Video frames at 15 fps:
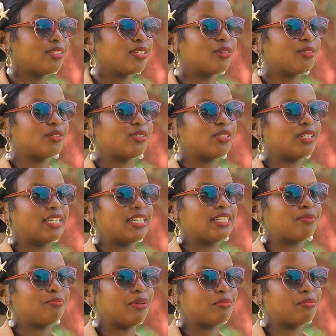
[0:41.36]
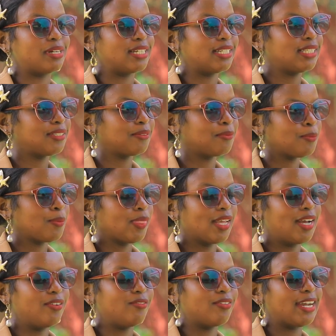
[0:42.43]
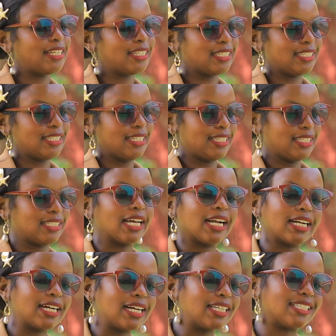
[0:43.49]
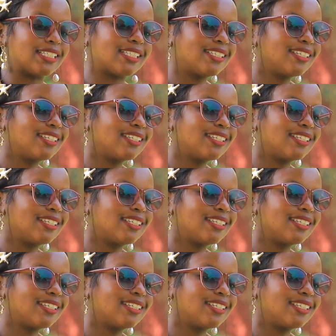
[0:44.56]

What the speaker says: So I would also get papers and write zigzaggers.